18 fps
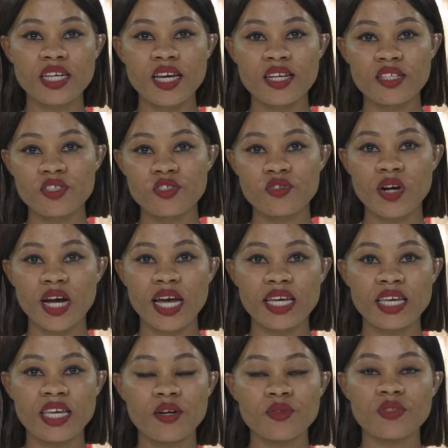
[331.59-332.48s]

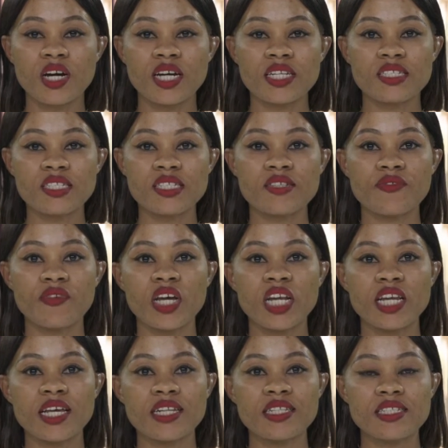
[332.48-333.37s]
airstrike killed 19
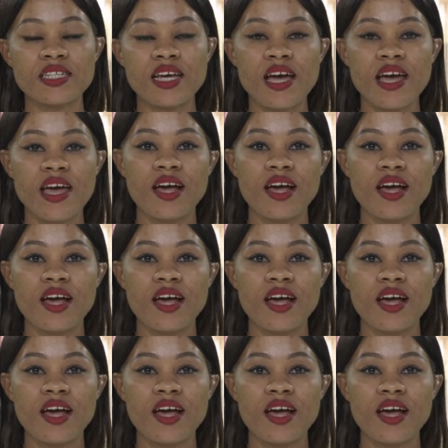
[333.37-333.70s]
civilians